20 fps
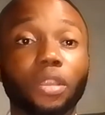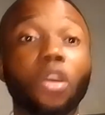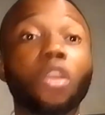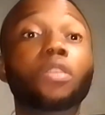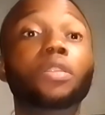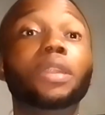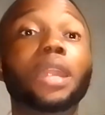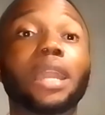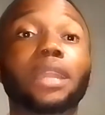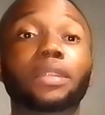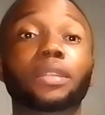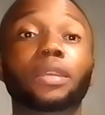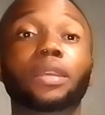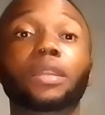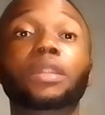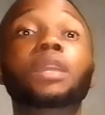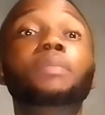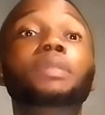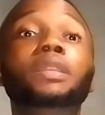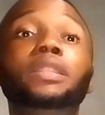online.
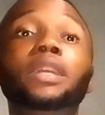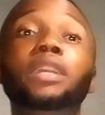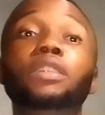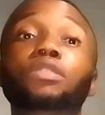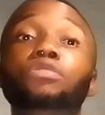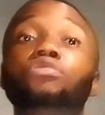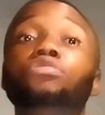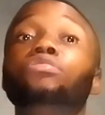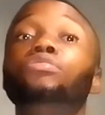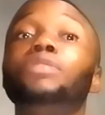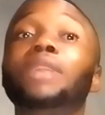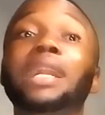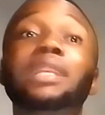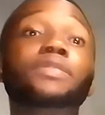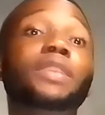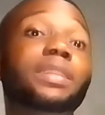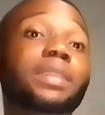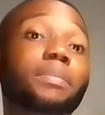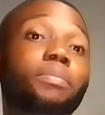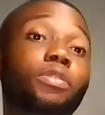Let me tell you the truth. As
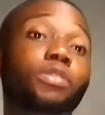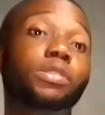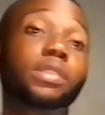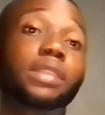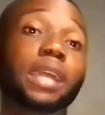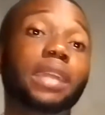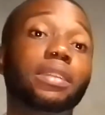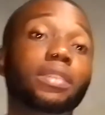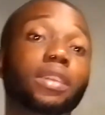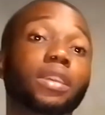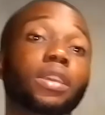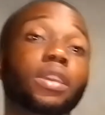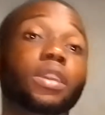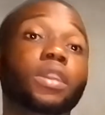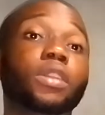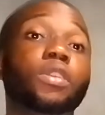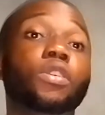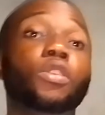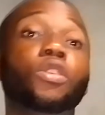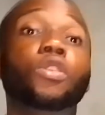far as I'm concerned,
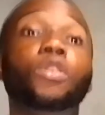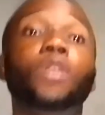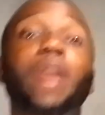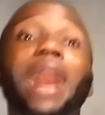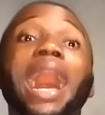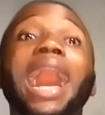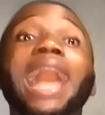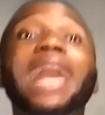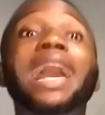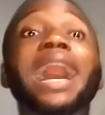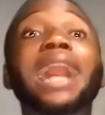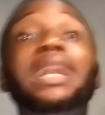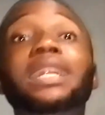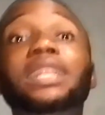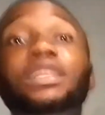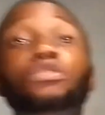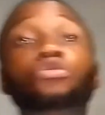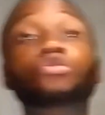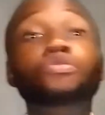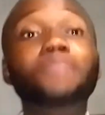I
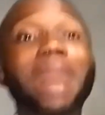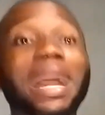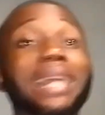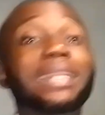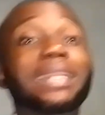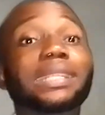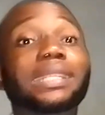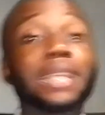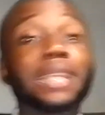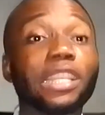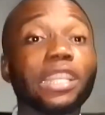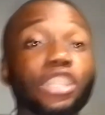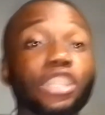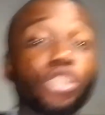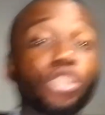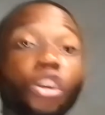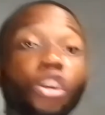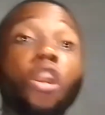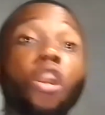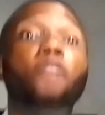hardly do my
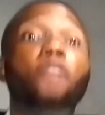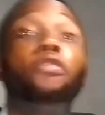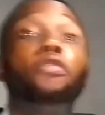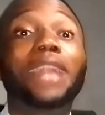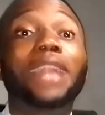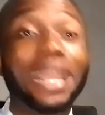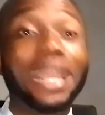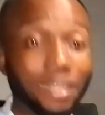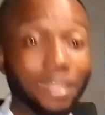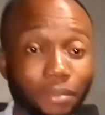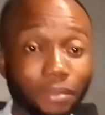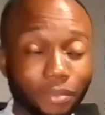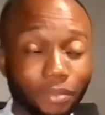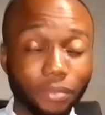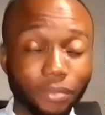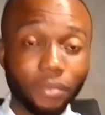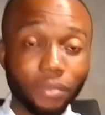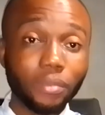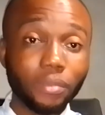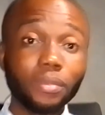research offline.
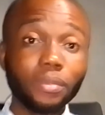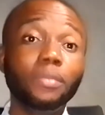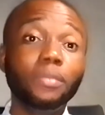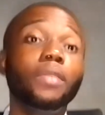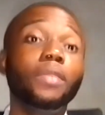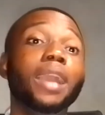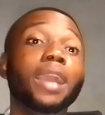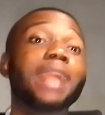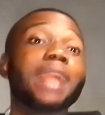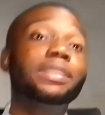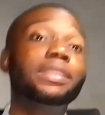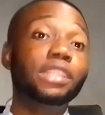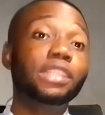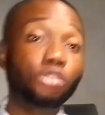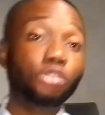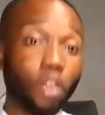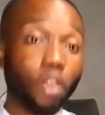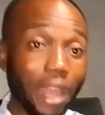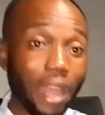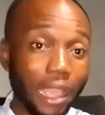As a
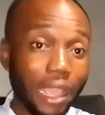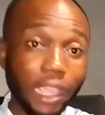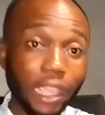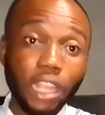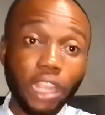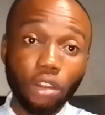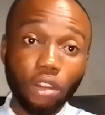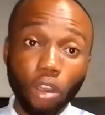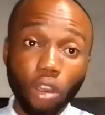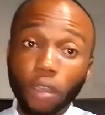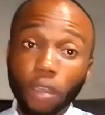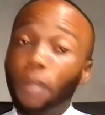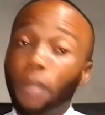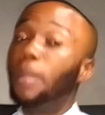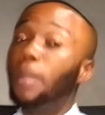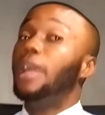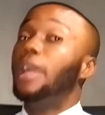scholar in law,